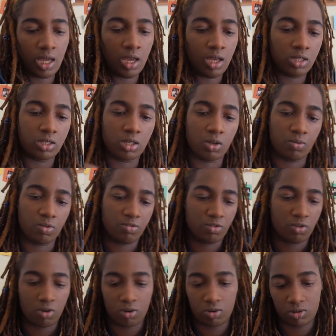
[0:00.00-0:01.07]
So we've
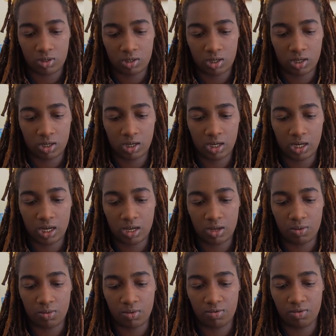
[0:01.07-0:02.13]
got
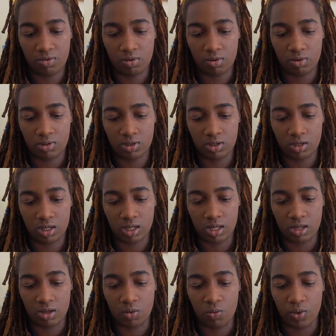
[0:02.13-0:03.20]
here, we've got
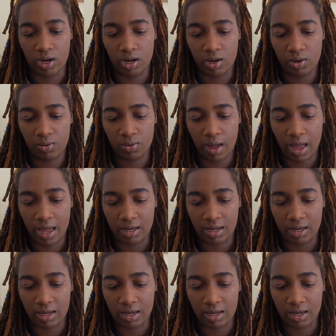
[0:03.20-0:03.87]
the willow